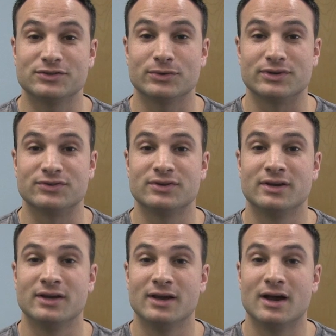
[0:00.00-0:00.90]
Source.
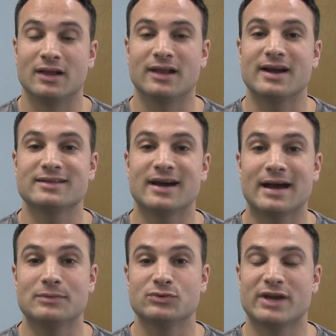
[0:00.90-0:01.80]
A lot of
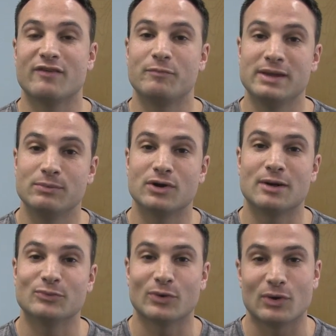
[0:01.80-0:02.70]
times we have people
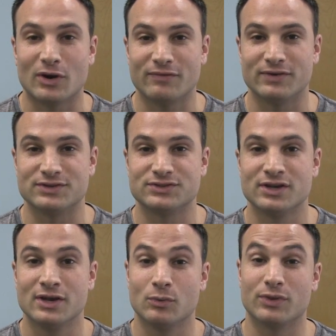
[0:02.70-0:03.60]
come to our office
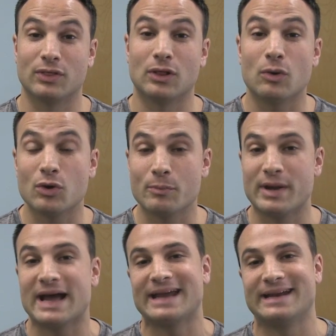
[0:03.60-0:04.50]
with lower
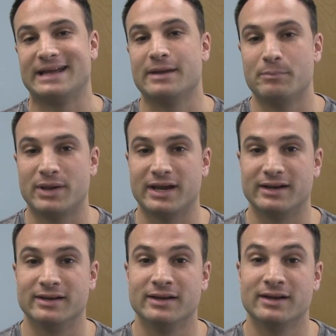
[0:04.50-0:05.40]
back and hip
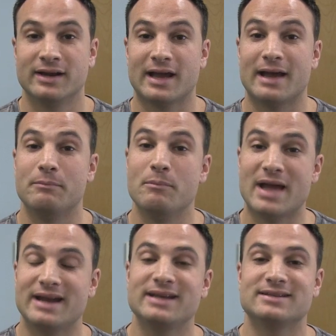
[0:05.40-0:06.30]
pain. And
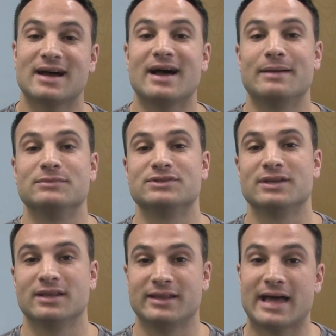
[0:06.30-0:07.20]
many times
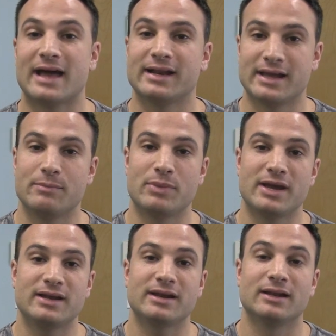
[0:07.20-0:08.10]
that hip
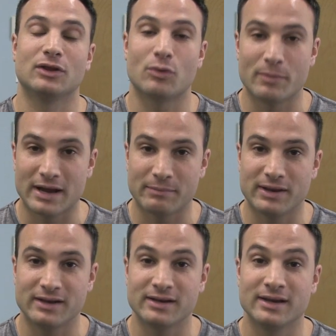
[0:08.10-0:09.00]
pain and lower back
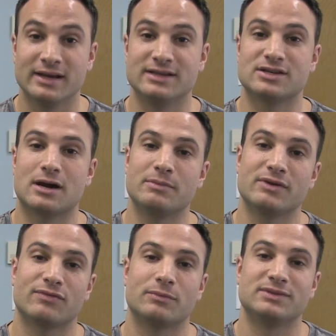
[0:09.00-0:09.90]
pain is
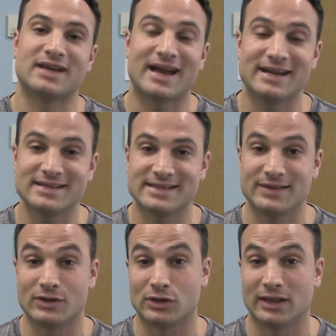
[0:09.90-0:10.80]
coming from tightness
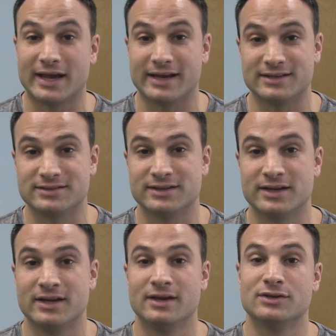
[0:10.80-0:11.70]
in their legs.
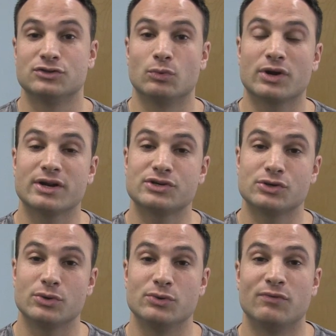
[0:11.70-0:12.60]
So we're going to
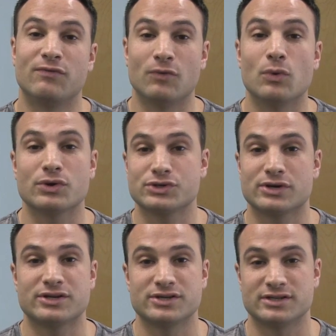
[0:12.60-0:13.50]
show you 4
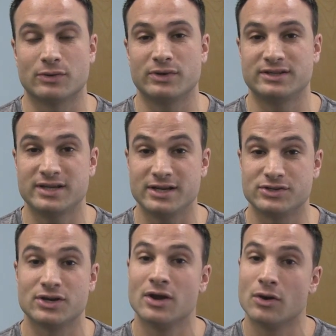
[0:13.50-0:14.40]
stretches that we
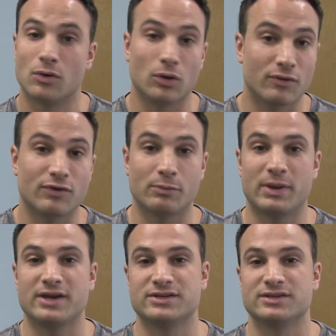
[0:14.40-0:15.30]
teach all of our
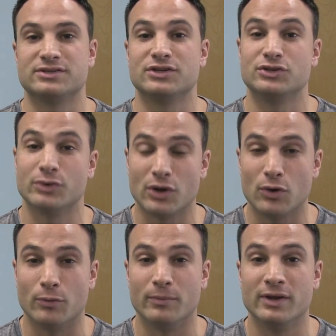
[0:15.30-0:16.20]
patients to do at
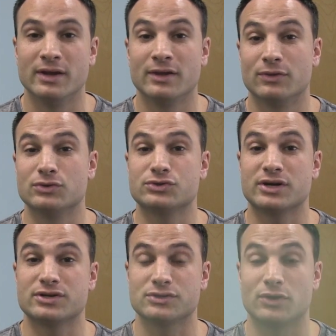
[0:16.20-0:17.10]
home. Those
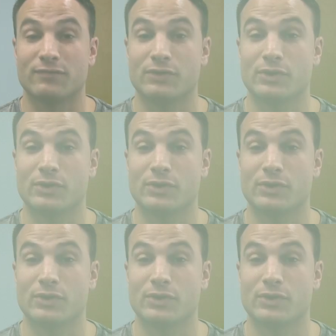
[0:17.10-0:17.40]
stretches are for